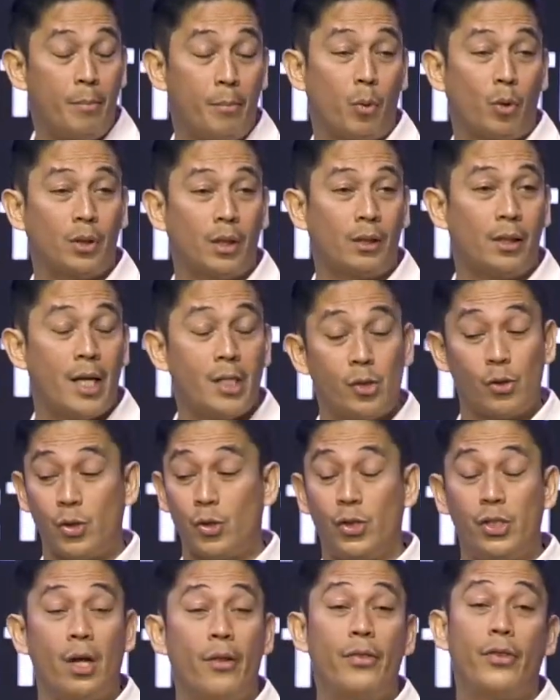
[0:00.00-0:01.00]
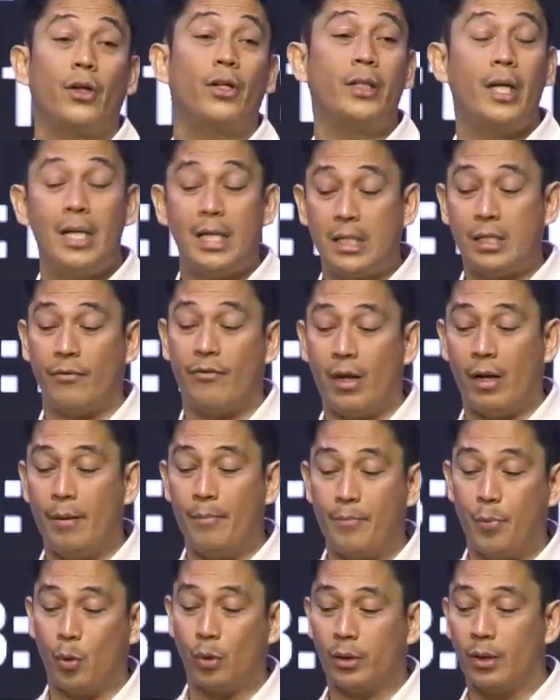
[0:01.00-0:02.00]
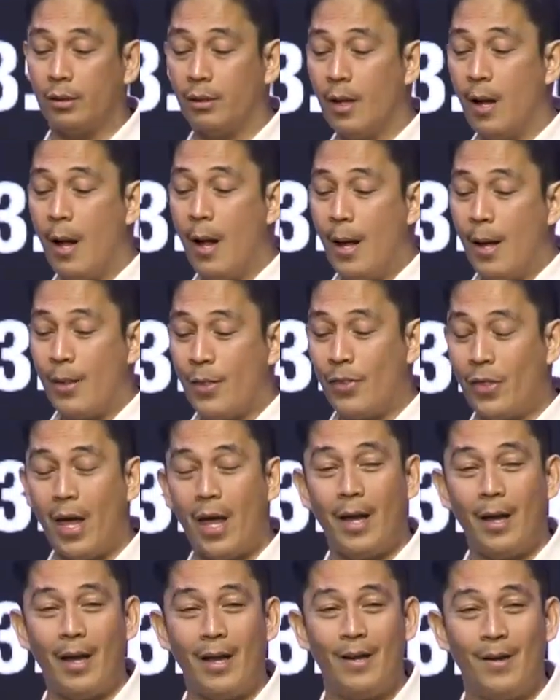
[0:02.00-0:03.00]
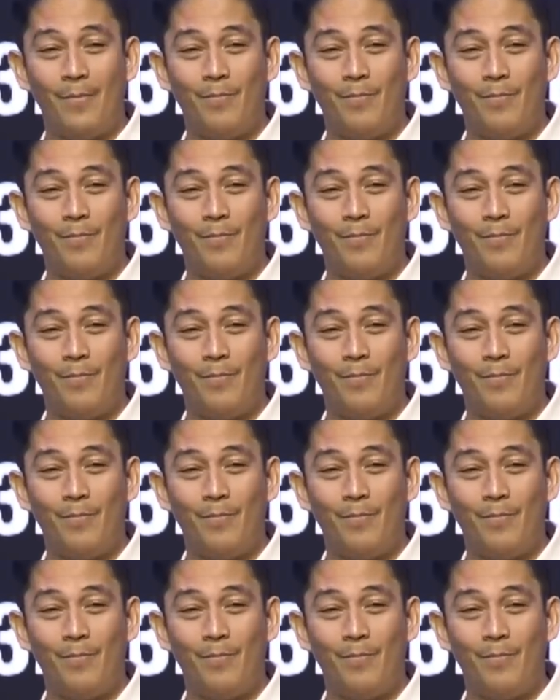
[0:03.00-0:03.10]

very important lessons. So John 13 is a very important thing.